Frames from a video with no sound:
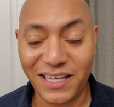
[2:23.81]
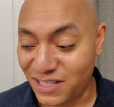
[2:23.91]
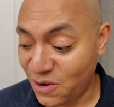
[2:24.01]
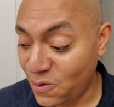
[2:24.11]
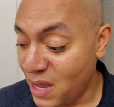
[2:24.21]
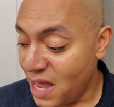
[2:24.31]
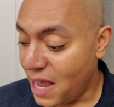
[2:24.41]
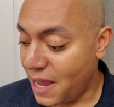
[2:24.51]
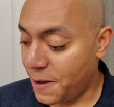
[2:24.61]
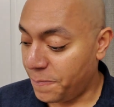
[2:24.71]
So
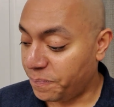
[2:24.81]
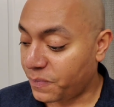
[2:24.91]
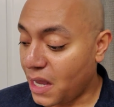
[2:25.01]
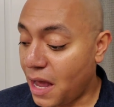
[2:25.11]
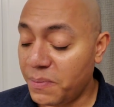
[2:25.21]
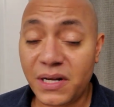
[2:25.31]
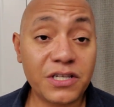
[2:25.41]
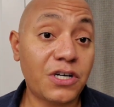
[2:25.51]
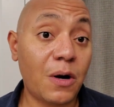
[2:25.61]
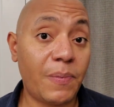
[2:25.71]
I'm gonna
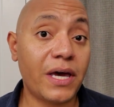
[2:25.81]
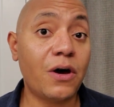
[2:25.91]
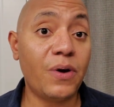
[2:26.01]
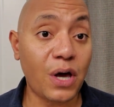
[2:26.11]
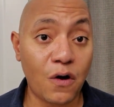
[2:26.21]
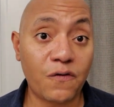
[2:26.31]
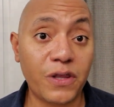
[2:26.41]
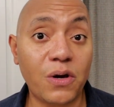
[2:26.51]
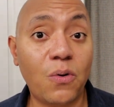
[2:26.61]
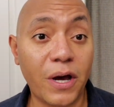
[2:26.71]
start by going over
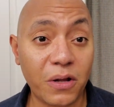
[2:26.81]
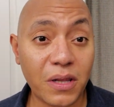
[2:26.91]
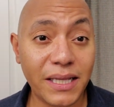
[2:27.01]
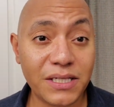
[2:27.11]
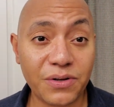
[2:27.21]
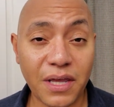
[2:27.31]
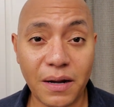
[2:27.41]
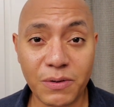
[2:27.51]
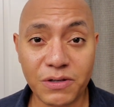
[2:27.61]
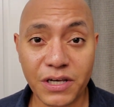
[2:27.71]
the oil cleanser that
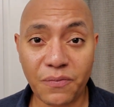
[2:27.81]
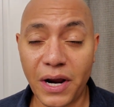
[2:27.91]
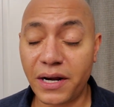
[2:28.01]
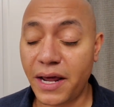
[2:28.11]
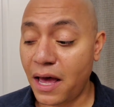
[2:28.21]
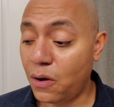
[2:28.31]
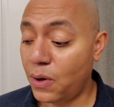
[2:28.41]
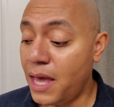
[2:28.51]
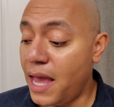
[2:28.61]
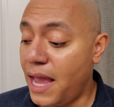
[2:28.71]
I'm using right now,
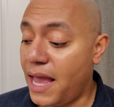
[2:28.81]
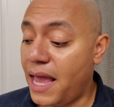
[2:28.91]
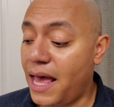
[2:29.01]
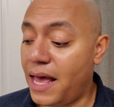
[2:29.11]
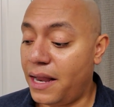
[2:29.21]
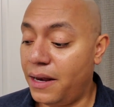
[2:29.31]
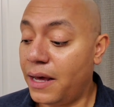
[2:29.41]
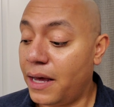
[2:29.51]
and